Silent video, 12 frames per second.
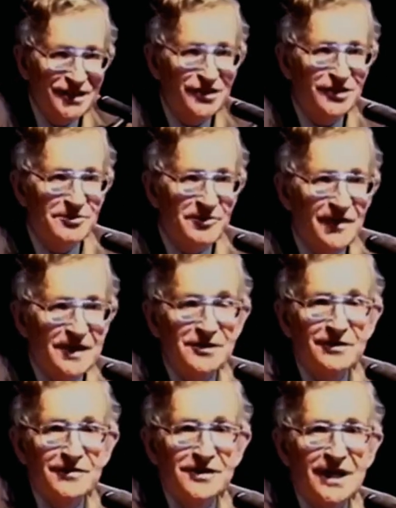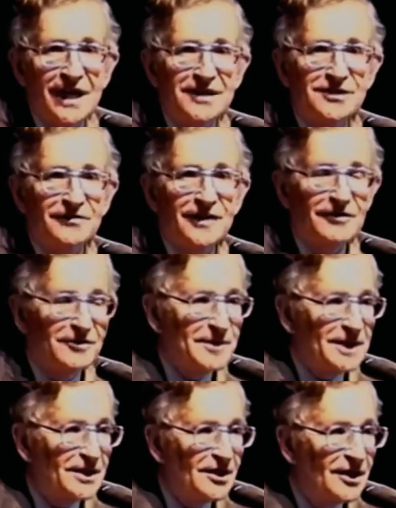So the professor of the science of
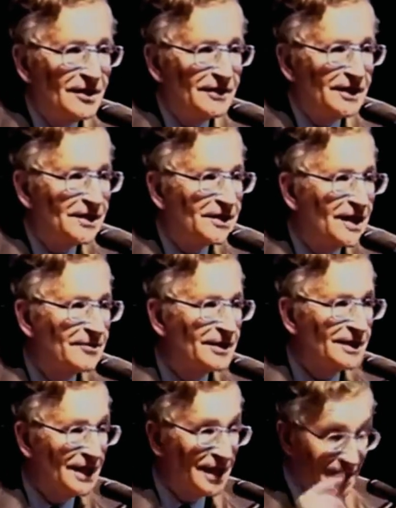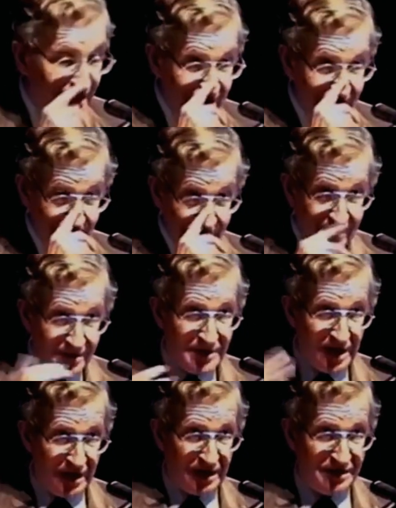government at Harvard, Samuel Huntington, who was the
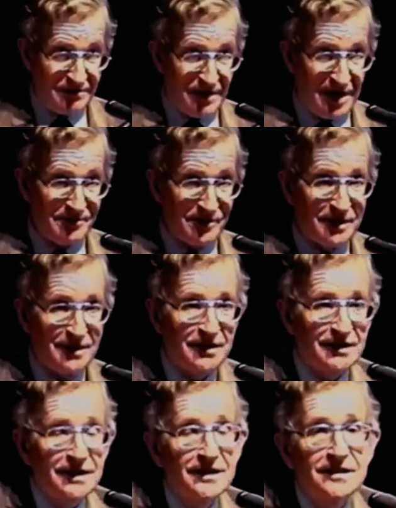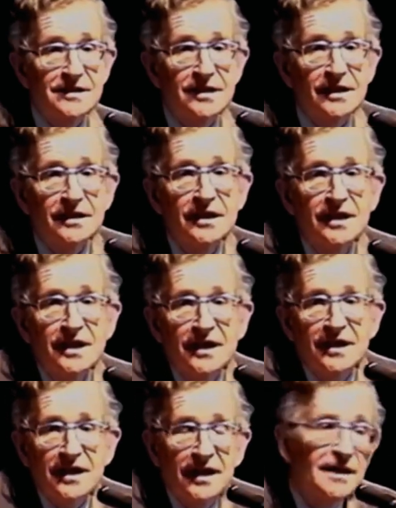American rapporteur at this thing,
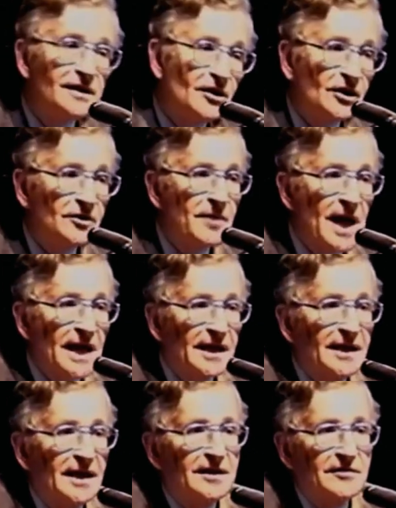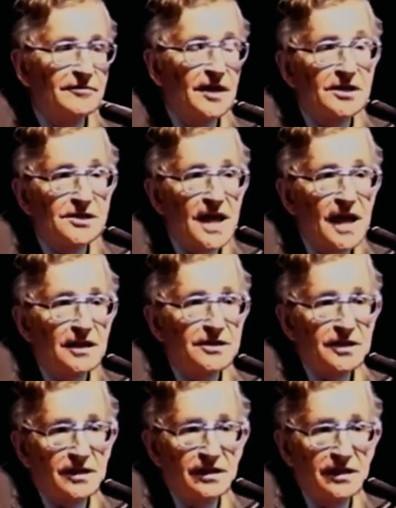he looked back kind of
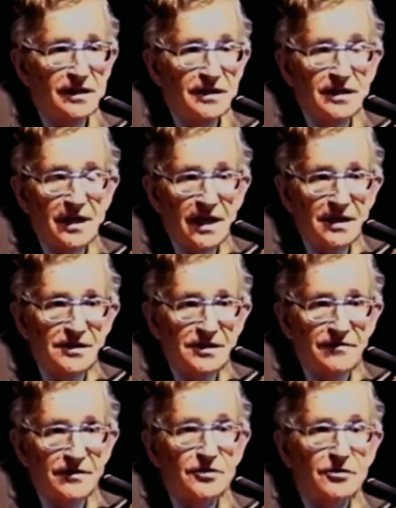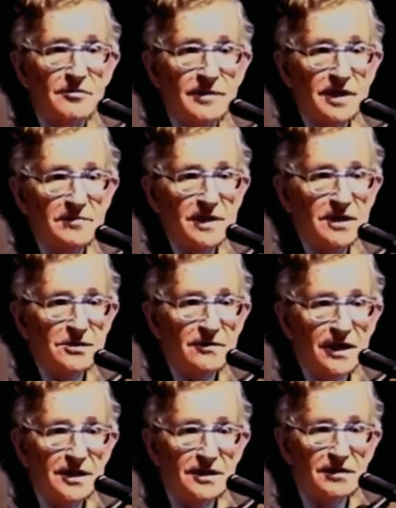nostalgically to the days of the Truman
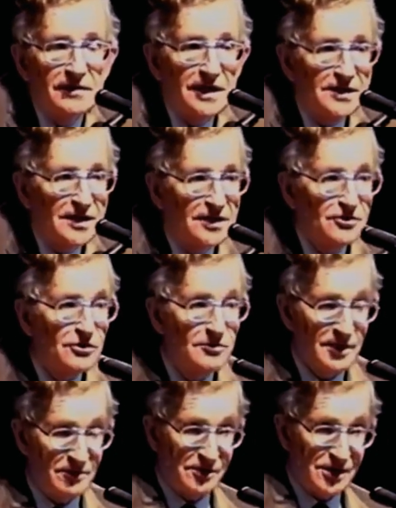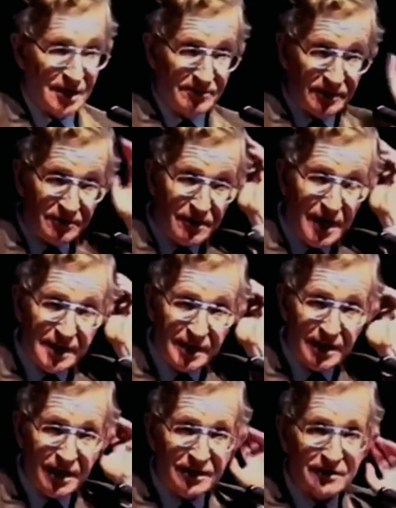administration when he said Truman was able to run the
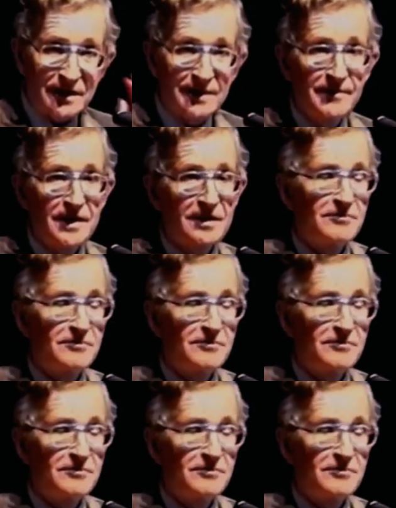country